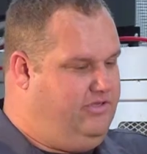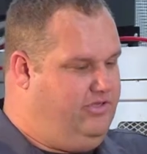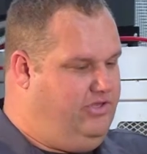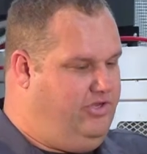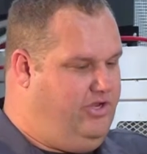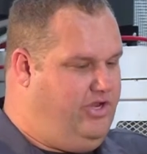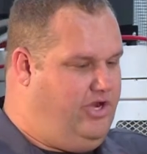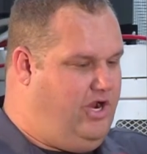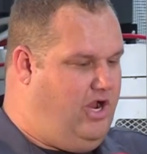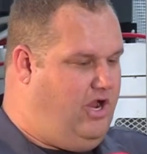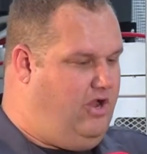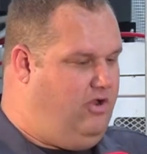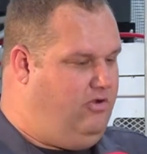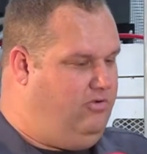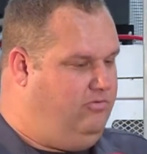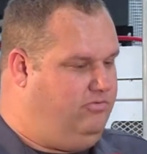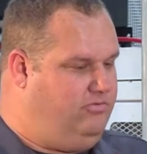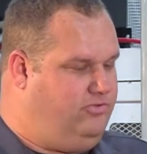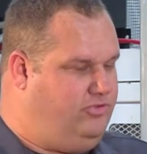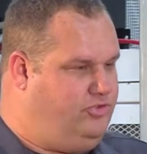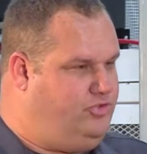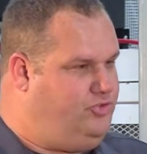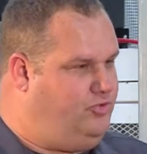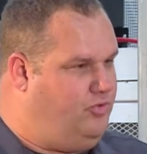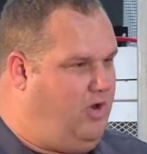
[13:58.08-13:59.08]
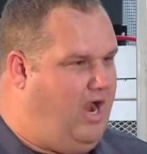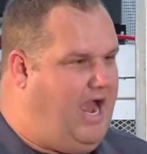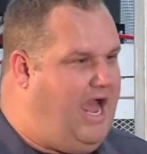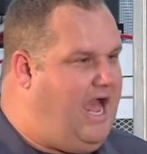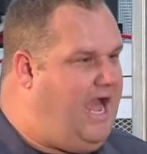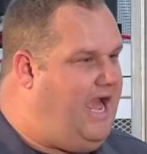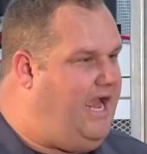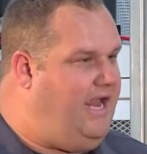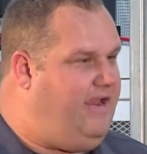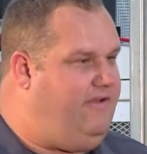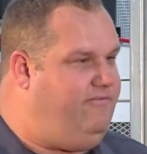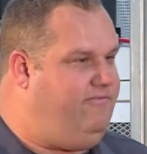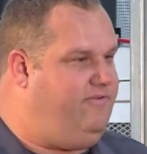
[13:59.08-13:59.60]
you know,
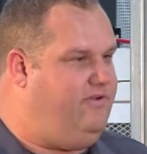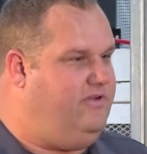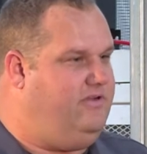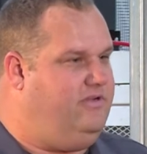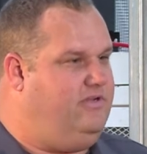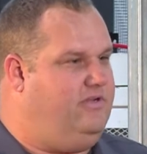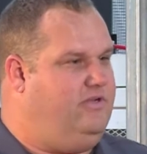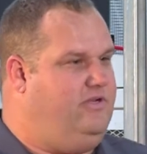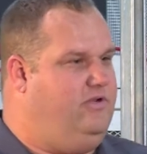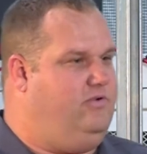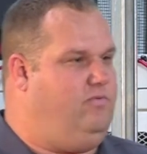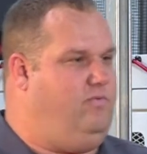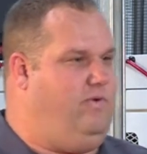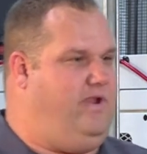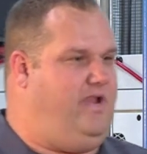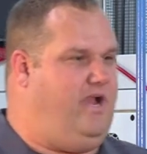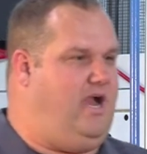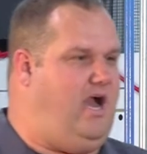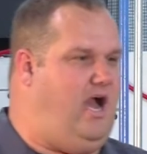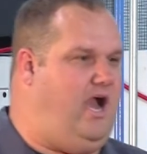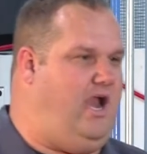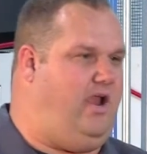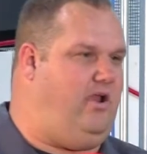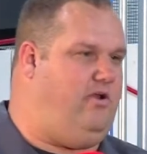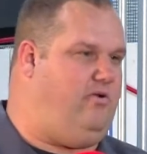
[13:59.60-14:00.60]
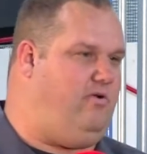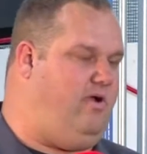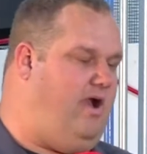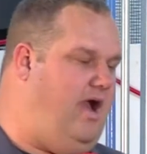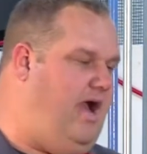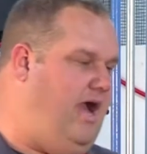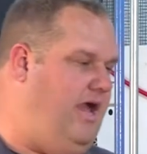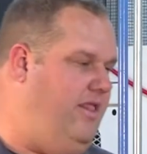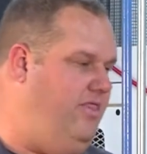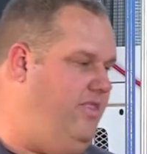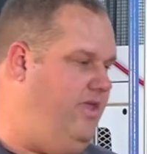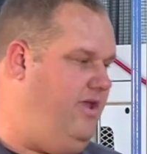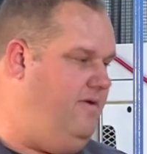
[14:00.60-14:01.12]
drive, we hire
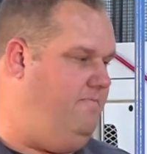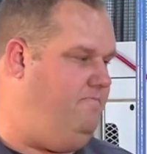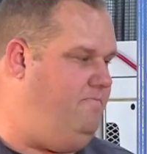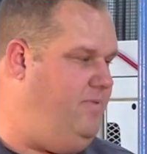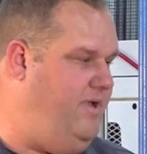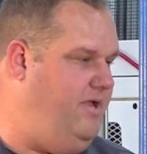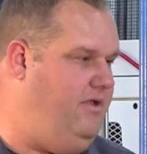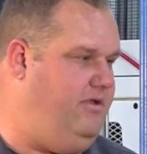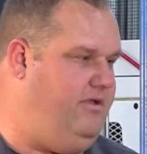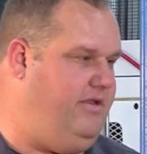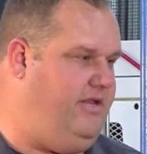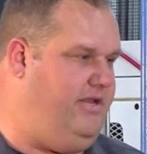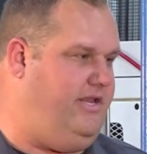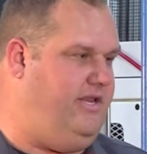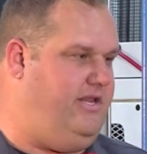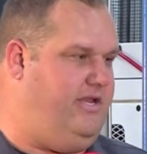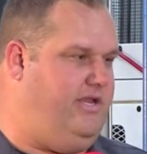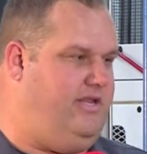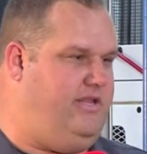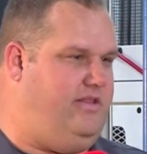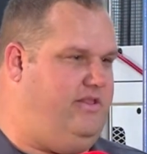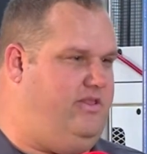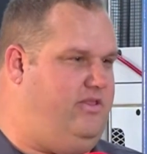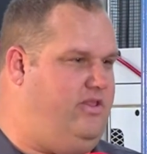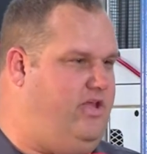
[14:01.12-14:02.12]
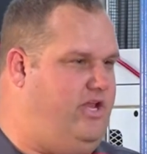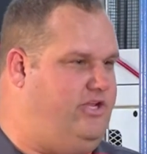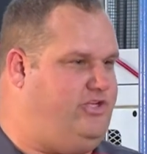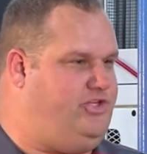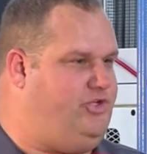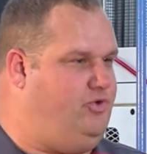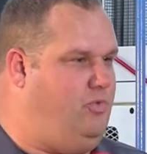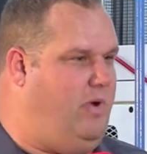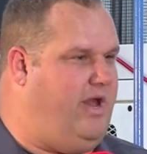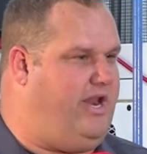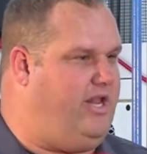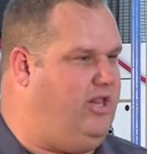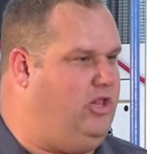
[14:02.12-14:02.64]
on the ability that
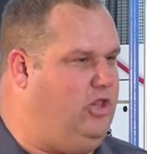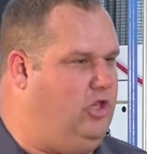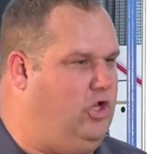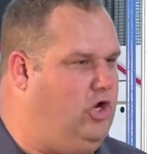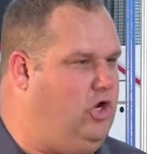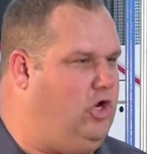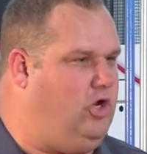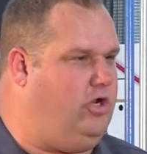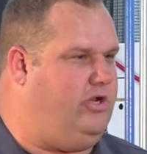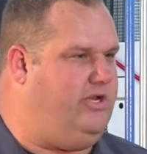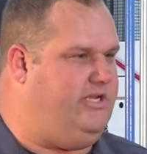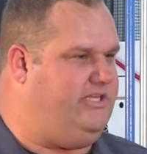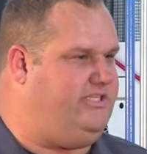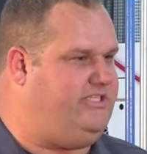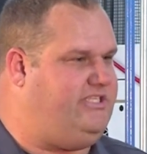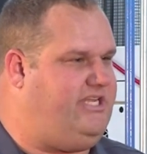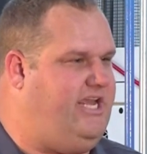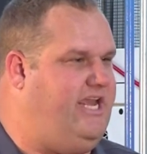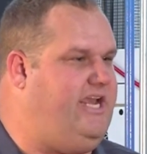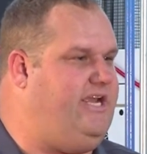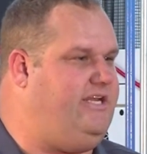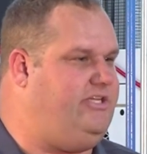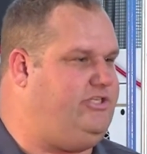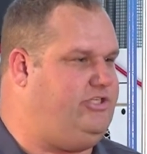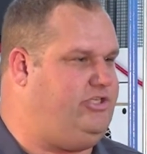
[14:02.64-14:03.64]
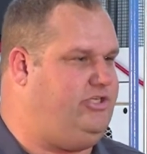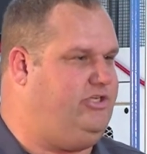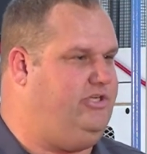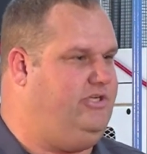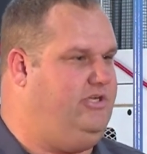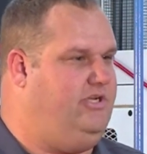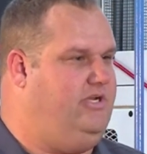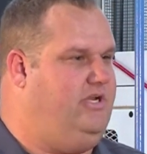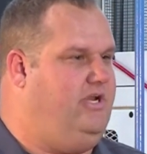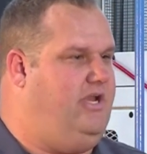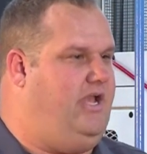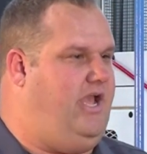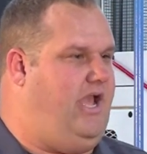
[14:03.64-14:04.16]
you want to learn and teach.
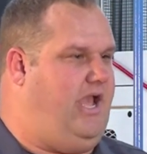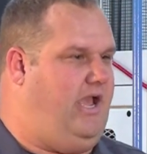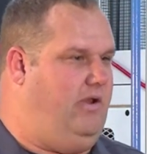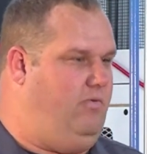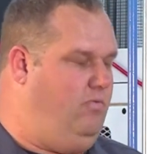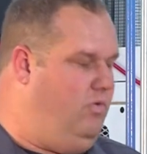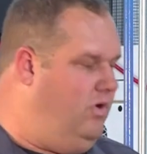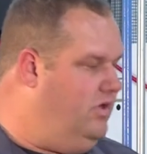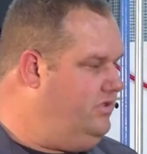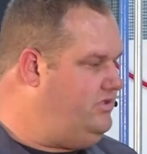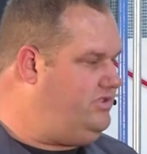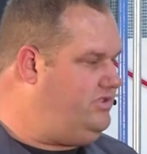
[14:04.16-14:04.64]
And we'll